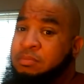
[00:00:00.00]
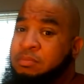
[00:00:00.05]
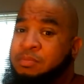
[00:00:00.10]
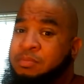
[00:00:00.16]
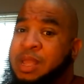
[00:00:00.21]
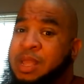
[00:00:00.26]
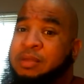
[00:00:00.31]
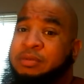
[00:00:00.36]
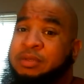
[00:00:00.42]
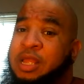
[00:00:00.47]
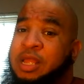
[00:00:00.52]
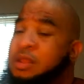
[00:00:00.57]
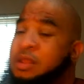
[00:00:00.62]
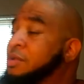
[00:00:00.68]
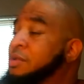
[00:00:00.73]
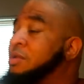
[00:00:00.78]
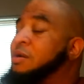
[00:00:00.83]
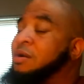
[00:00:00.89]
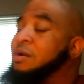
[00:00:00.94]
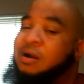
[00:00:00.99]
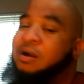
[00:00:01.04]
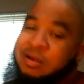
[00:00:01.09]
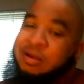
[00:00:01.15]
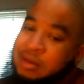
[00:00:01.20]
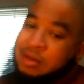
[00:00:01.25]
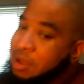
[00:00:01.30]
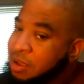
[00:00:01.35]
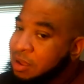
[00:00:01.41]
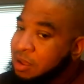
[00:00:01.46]
Make them tell you no. Oh
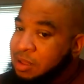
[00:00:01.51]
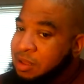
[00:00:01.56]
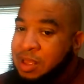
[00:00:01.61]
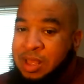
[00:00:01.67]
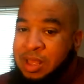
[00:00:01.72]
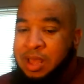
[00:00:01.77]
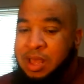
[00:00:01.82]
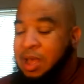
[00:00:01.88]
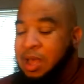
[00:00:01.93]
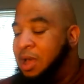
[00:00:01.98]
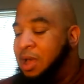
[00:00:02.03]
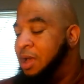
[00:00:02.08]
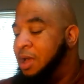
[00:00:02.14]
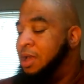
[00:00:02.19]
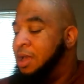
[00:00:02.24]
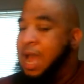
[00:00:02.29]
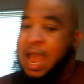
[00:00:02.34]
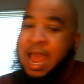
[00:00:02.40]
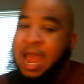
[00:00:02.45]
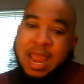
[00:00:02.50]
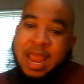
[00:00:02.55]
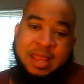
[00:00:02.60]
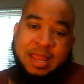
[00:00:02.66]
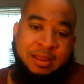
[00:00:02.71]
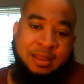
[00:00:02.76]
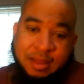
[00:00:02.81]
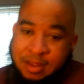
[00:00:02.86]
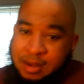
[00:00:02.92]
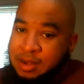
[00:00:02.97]
no, I
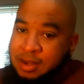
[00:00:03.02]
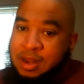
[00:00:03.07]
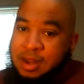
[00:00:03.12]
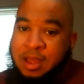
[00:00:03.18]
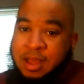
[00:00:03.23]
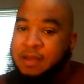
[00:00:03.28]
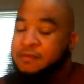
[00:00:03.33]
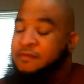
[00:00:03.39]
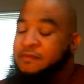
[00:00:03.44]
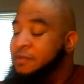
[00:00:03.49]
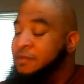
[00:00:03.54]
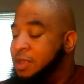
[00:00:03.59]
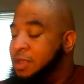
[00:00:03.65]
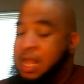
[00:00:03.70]
ain't good enough.